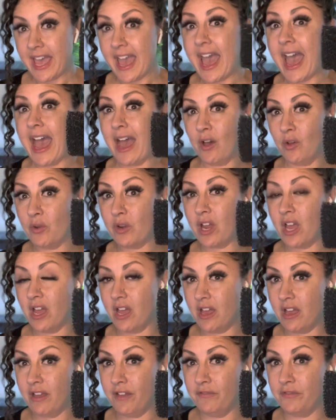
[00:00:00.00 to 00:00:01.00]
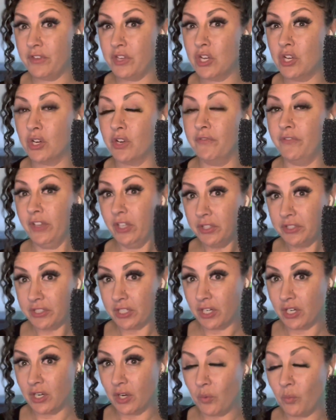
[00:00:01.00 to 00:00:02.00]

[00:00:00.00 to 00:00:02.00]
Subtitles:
out of your filter,